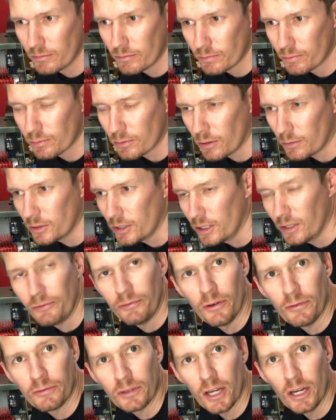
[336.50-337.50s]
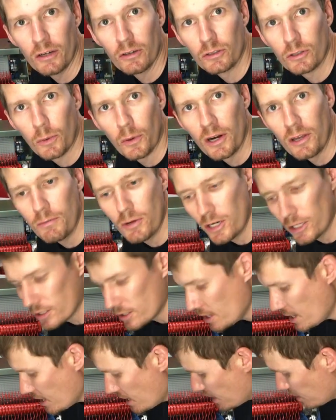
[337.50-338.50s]
probably 15 or 20 minutes
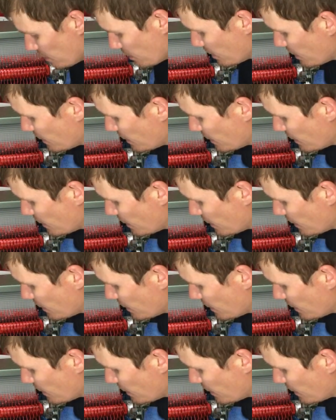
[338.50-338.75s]
now.